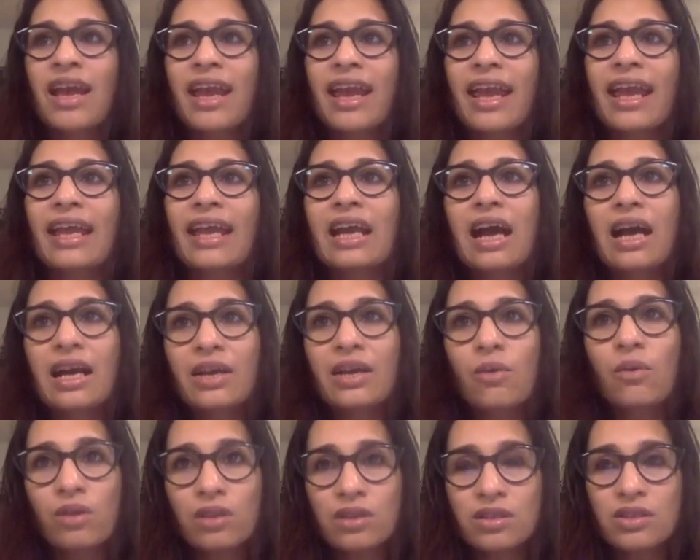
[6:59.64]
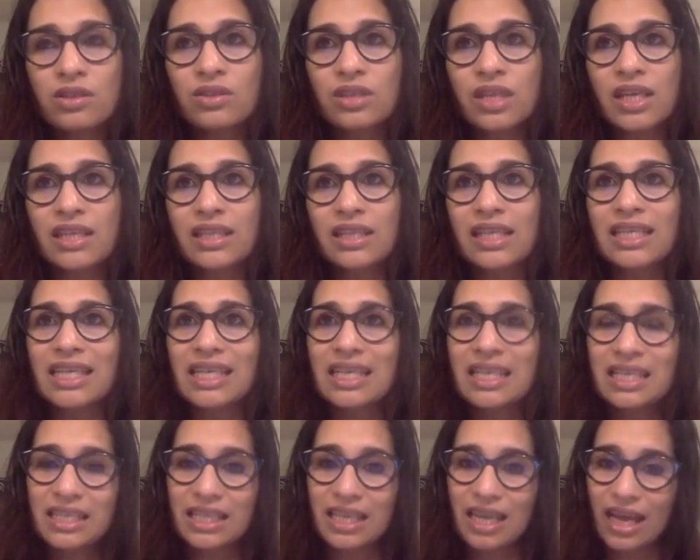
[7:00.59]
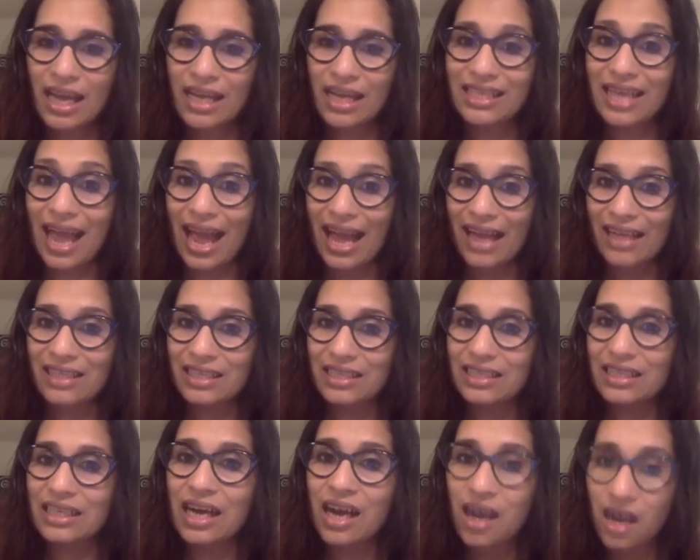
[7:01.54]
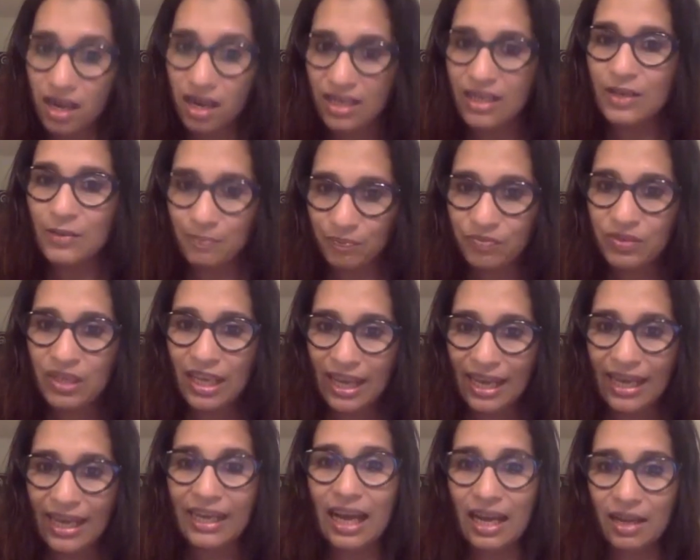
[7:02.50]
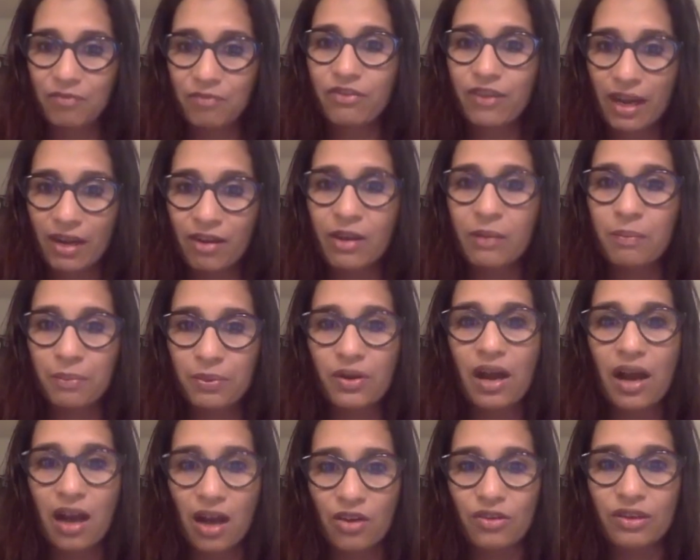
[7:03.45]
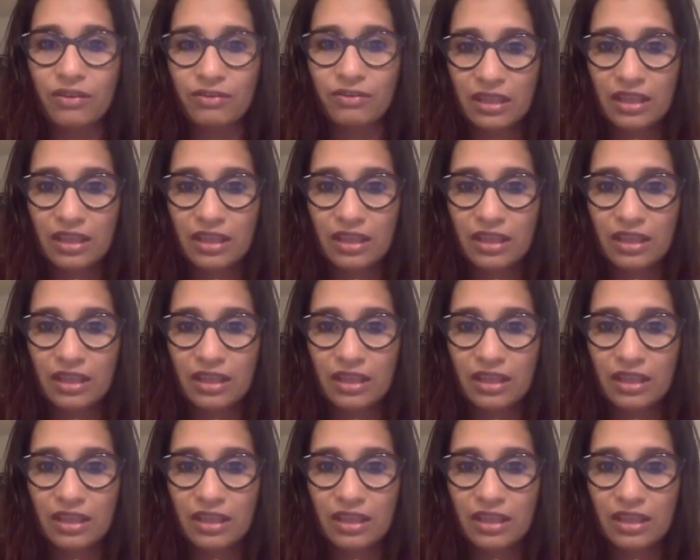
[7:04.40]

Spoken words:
And I also think that India has acted early. And I'm very proud of the